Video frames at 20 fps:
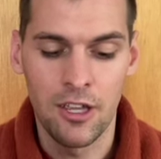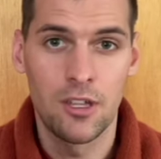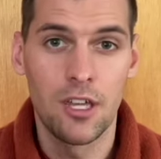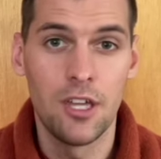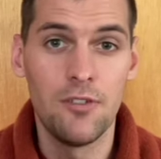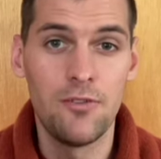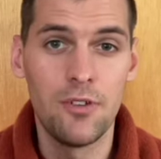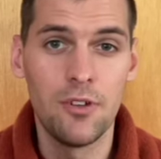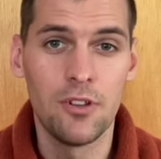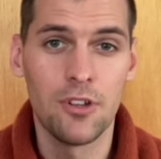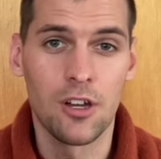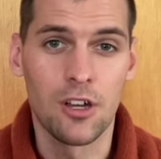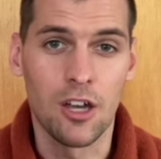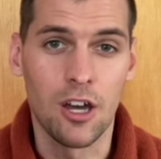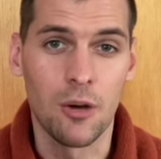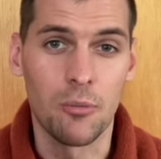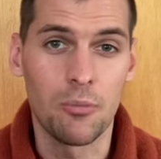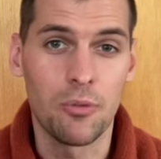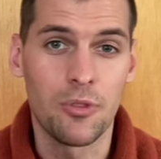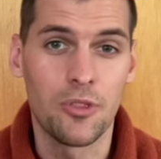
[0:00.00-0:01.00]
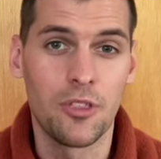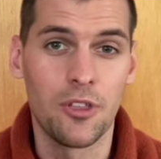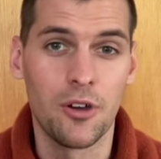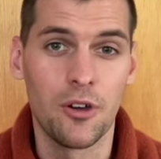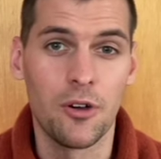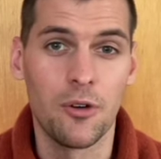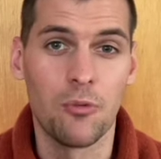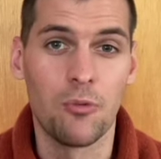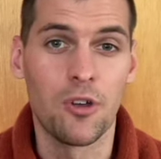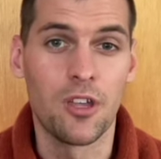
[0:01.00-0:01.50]
If you look up
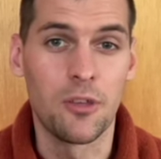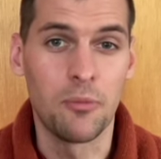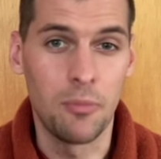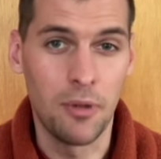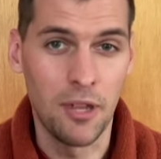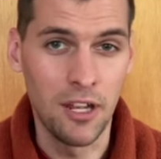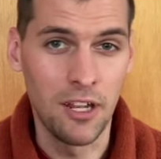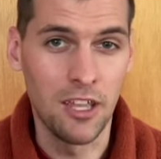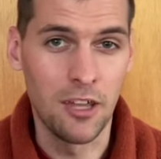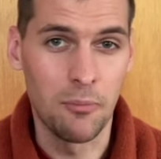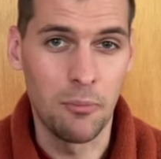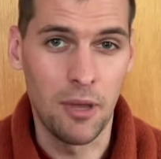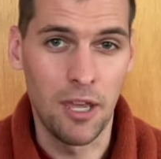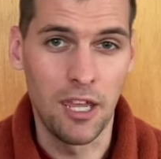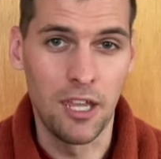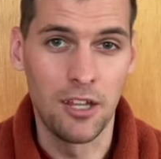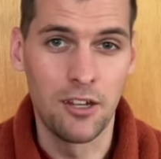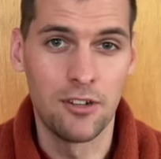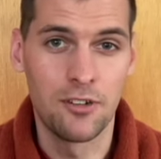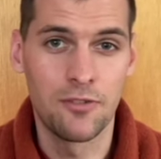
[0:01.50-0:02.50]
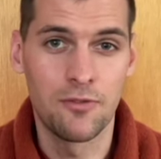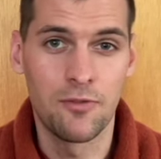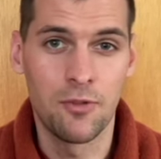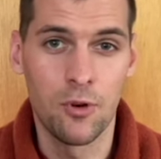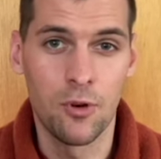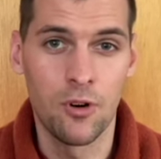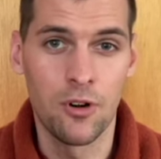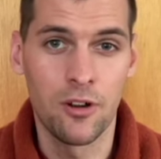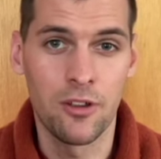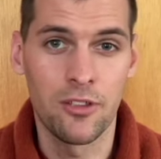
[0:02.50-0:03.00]
the Wikipedia page
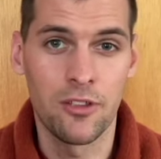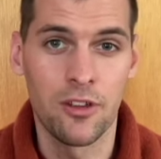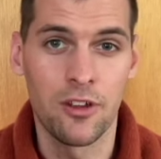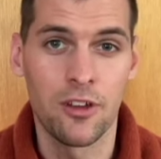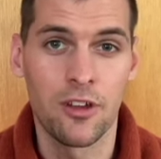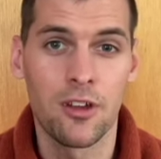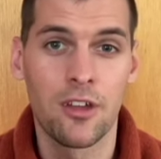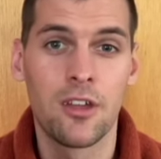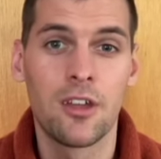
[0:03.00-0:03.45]
for the